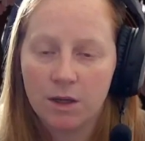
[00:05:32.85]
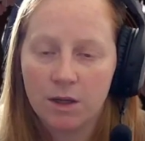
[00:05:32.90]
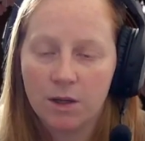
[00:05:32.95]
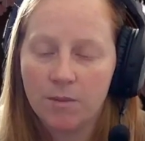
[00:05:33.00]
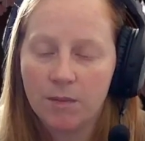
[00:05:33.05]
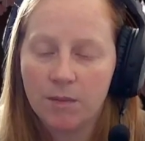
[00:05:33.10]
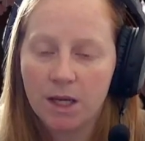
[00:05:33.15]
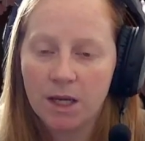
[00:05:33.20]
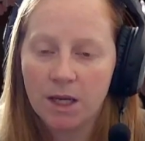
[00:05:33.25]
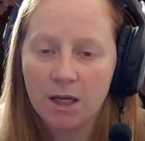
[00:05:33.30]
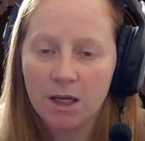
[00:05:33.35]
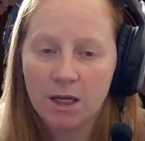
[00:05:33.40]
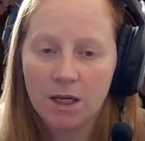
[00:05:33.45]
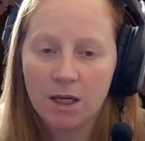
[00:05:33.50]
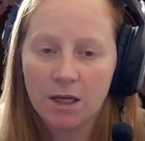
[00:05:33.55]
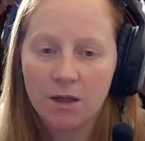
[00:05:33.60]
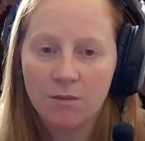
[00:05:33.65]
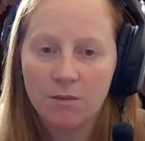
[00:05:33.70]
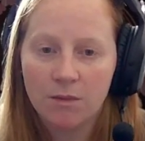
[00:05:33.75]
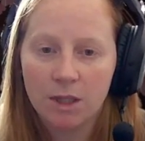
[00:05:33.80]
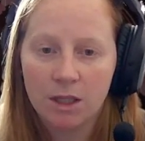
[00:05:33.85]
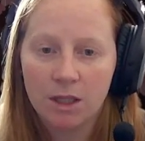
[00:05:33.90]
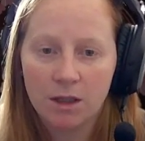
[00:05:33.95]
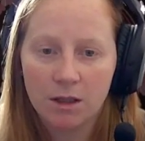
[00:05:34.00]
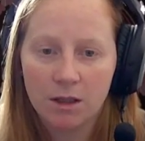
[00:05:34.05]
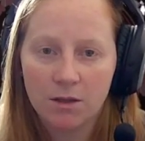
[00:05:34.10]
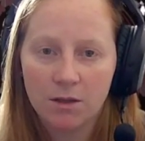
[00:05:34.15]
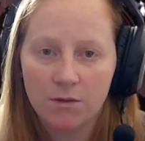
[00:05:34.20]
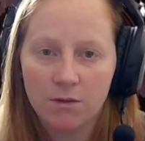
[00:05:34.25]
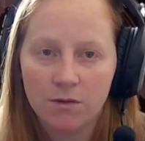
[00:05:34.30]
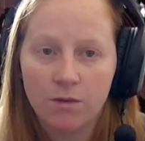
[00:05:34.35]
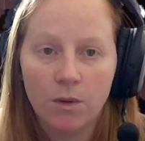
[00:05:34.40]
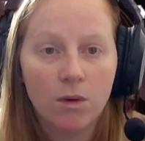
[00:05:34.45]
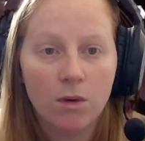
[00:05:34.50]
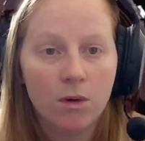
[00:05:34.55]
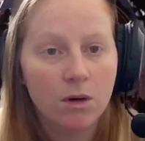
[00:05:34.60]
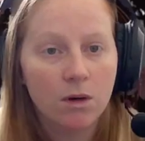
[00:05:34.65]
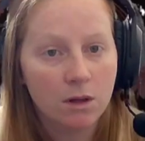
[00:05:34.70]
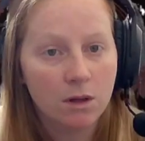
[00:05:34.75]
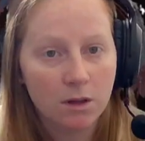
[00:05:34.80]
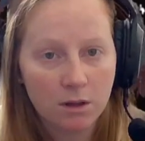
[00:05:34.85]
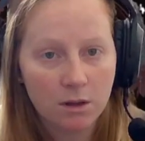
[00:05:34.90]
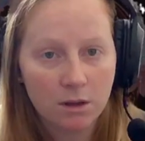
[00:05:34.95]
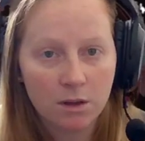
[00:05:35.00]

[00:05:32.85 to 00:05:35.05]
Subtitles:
make a command for